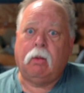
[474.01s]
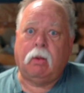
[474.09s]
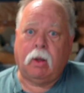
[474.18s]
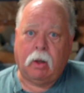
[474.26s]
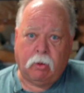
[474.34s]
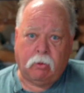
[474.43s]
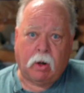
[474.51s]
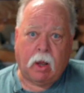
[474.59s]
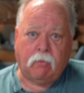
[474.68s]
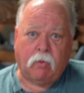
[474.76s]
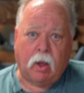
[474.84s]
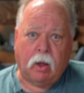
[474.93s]
And in
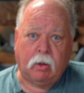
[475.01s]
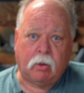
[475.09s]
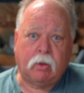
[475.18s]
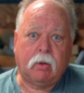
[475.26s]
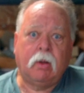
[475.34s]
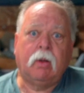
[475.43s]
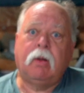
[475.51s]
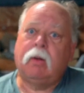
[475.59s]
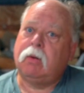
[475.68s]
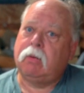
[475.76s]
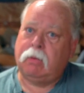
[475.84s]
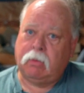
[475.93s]
Drivelines,
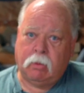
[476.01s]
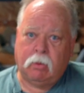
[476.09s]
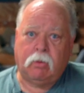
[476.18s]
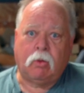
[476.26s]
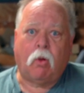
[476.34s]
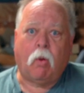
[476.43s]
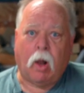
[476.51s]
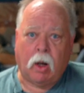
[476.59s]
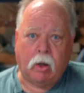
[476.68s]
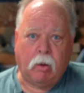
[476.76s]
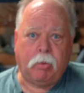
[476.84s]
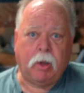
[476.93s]
the
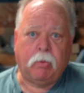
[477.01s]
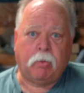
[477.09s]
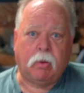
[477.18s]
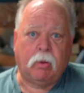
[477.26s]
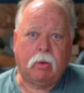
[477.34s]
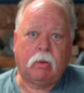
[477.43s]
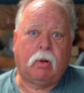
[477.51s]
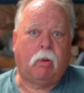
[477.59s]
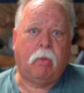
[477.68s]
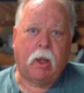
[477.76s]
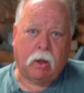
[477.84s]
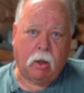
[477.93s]
quality people are
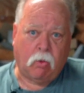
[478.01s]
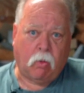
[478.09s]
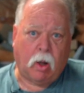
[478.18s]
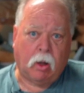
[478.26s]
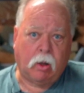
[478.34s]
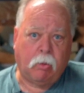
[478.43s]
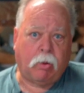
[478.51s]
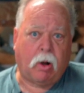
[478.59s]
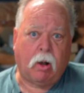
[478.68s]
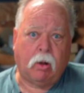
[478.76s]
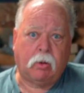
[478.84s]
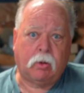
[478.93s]
making quality
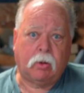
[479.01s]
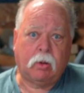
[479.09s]
parts.